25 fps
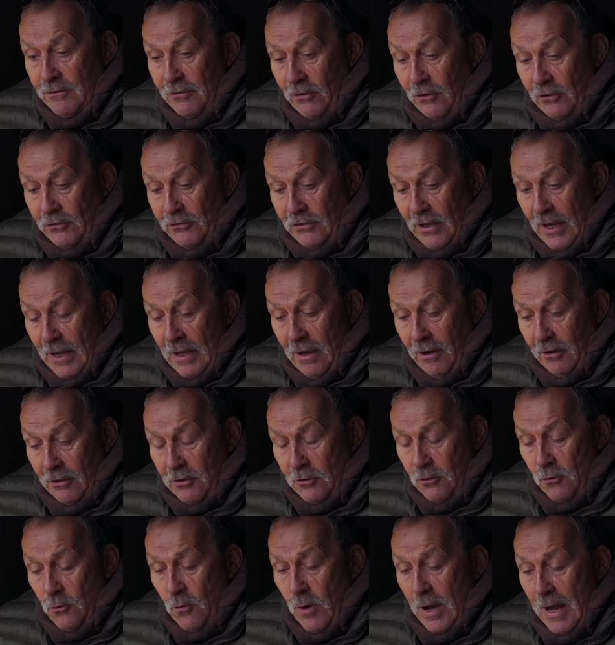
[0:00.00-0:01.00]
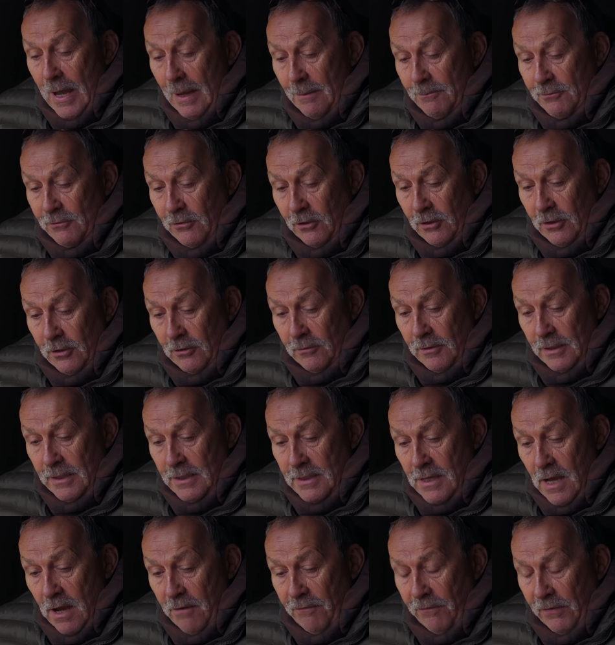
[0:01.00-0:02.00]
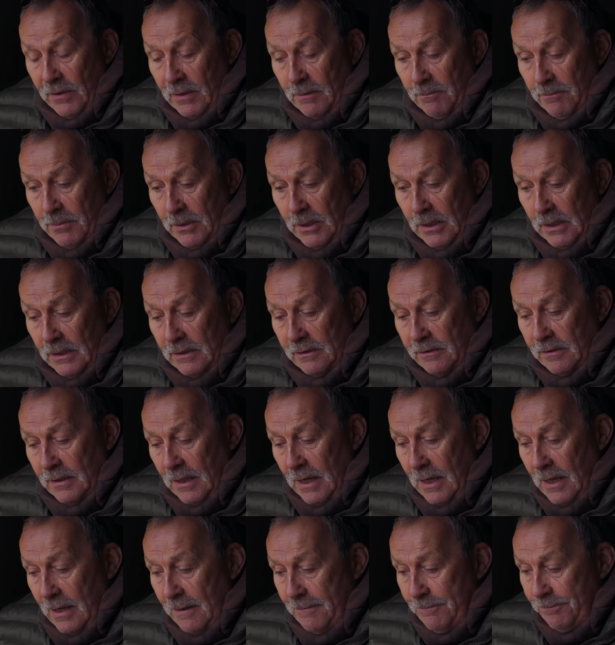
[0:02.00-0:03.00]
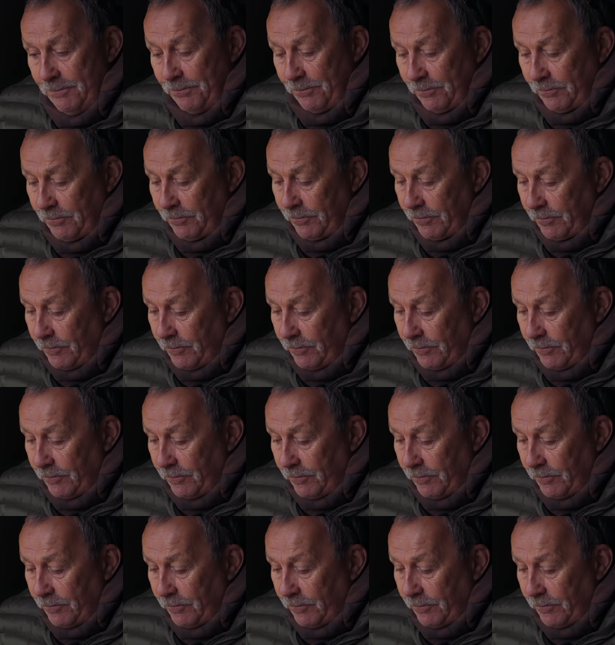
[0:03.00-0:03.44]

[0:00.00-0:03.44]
as I say, I caught absolutely nothing, but um,